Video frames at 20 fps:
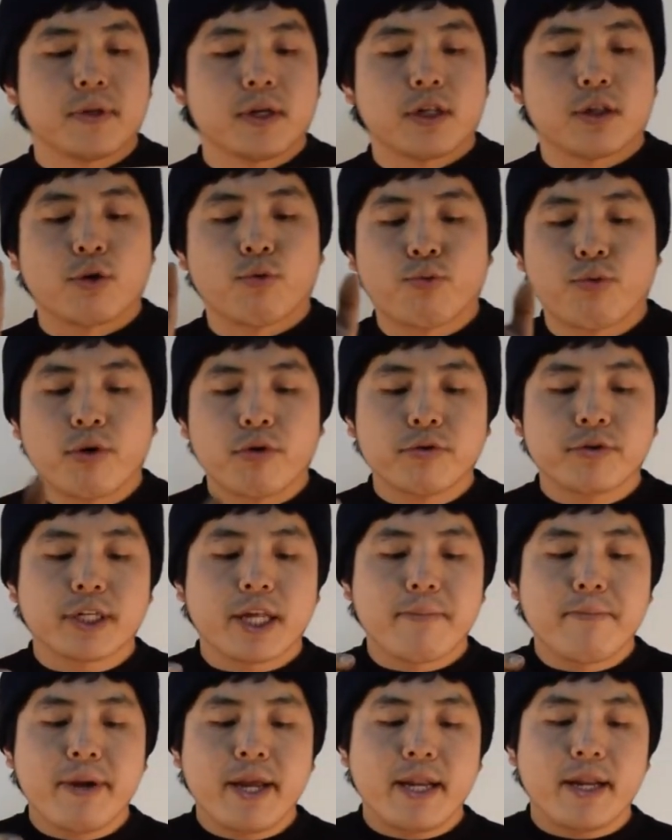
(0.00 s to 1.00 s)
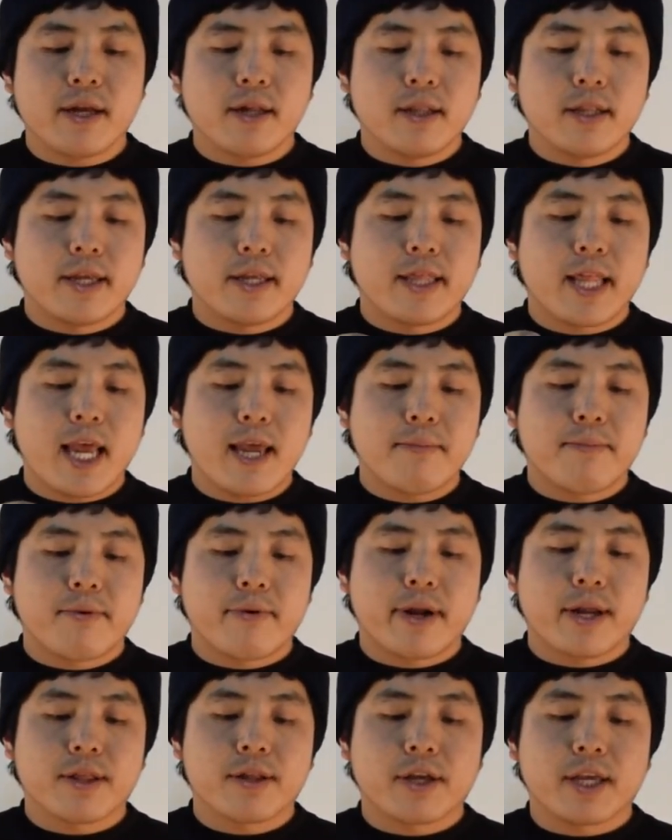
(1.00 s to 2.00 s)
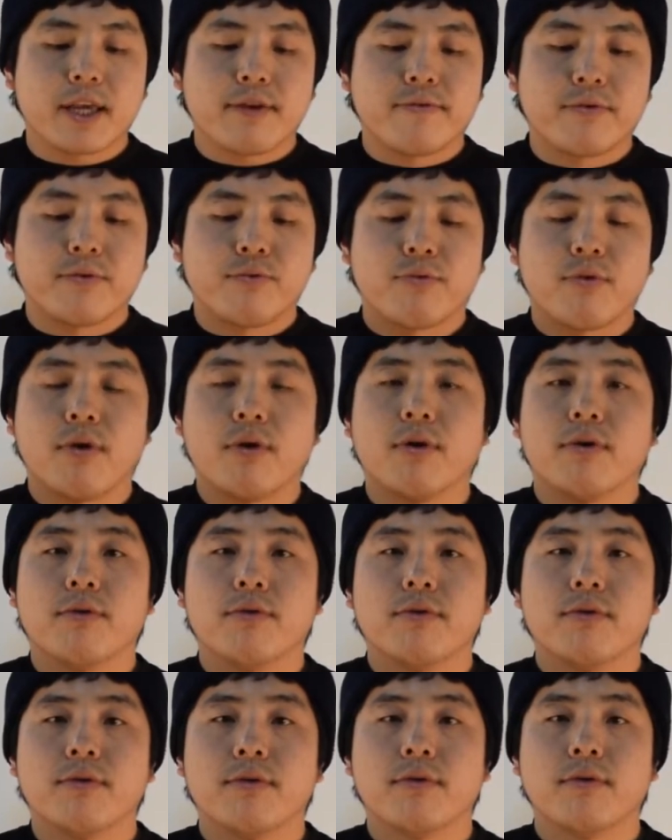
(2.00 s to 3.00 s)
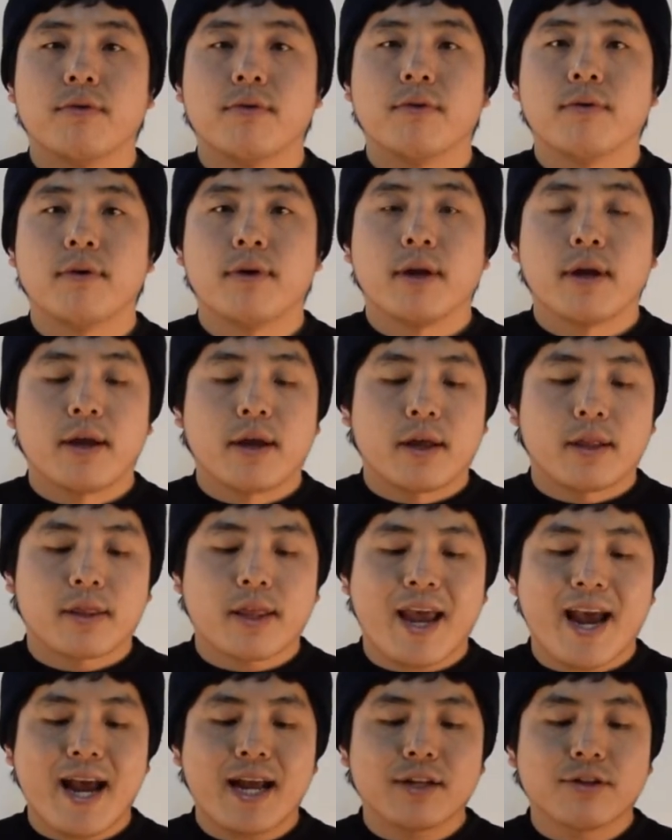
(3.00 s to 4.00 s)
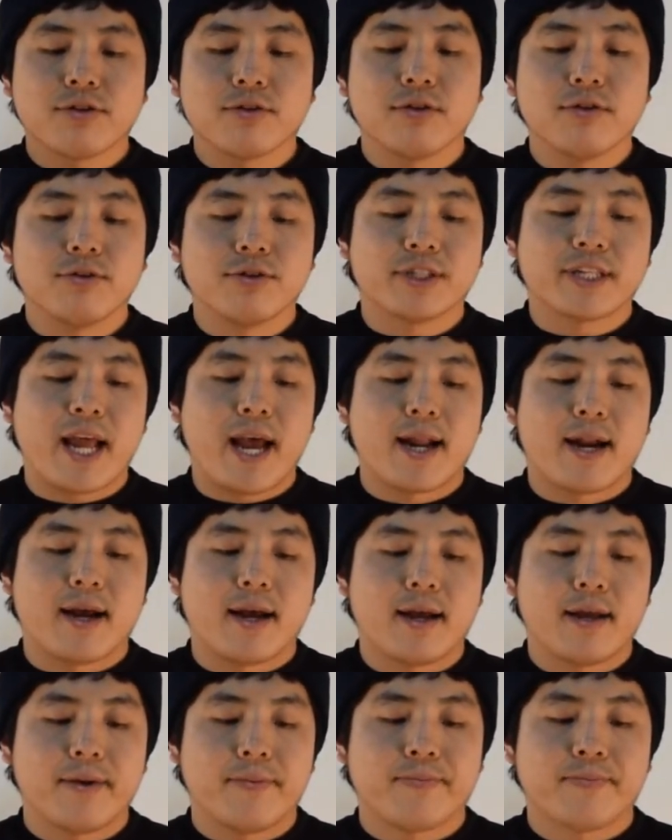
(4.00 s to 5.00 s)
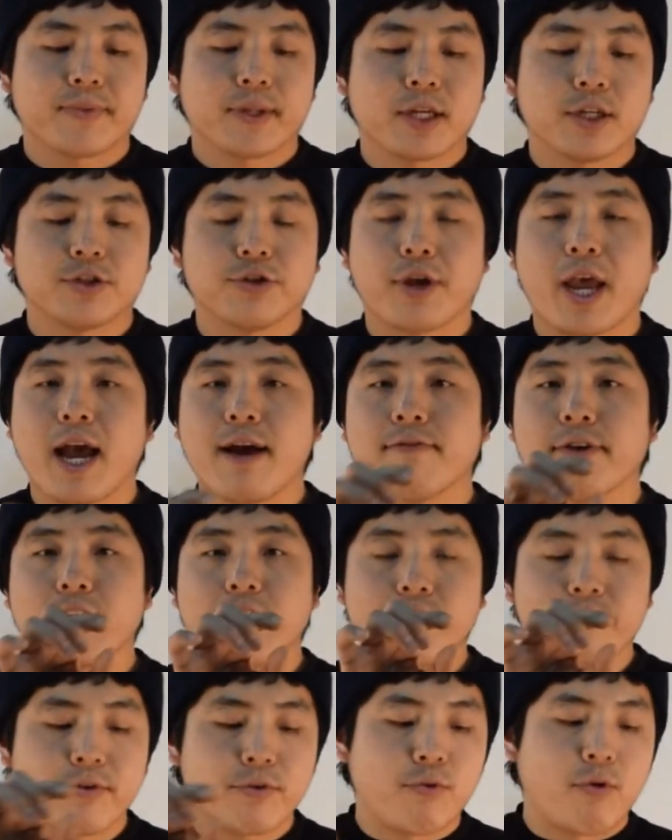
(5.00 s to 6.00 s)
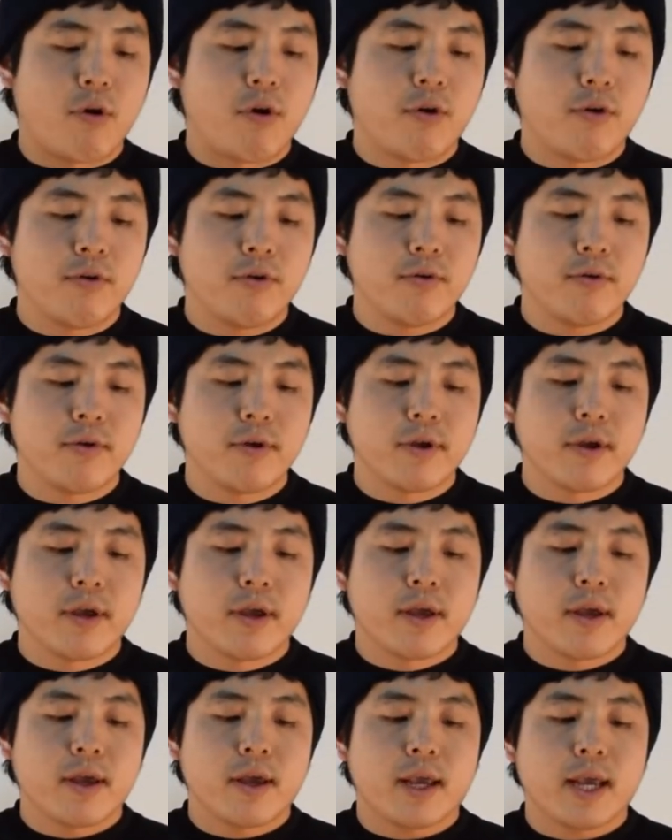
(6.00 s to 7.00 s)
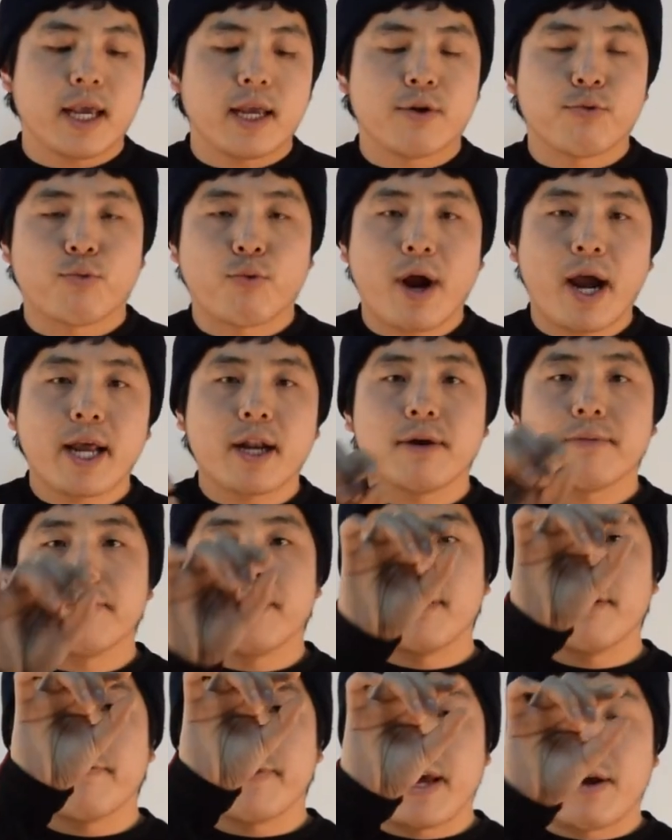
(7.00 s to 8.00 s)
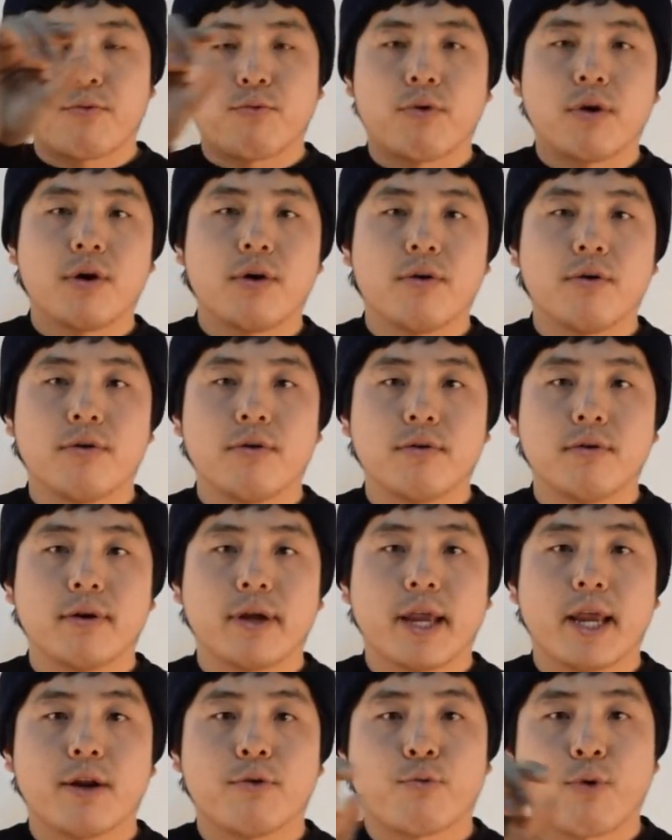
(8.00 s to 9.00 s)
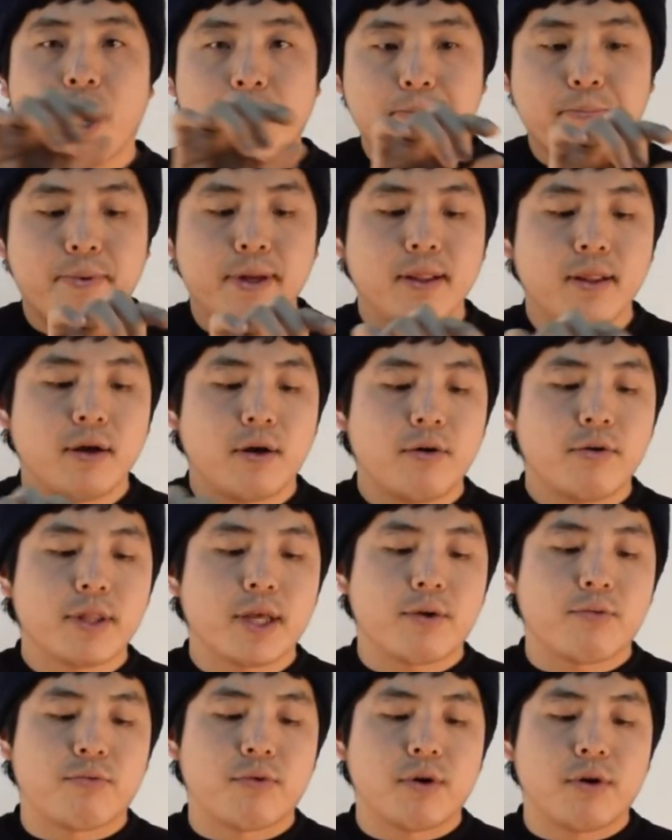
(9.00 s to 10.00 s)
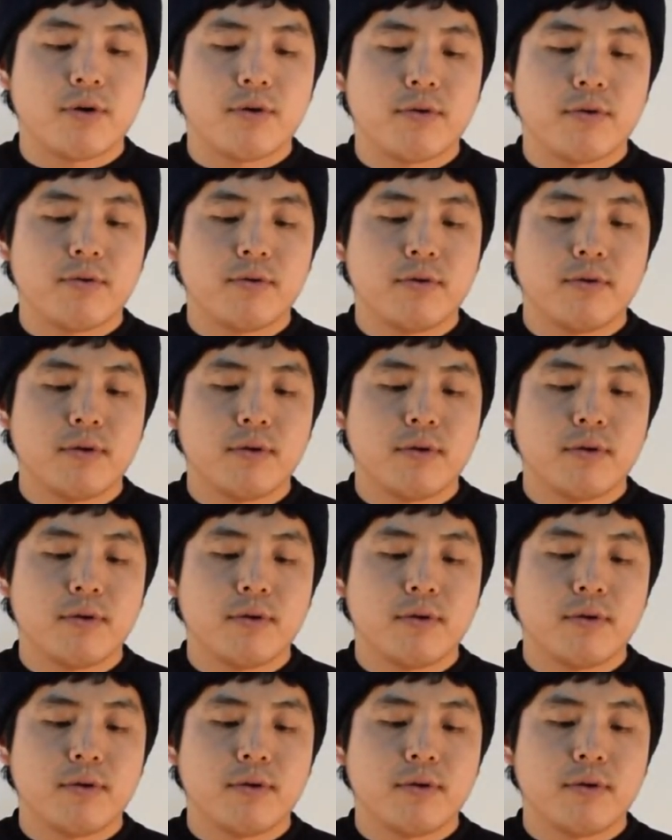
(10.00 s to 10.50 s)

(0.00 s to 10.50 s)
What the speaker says: the rows immediately neighboring the given row tend to lose data. So you have a given row, and right above that row and right below that row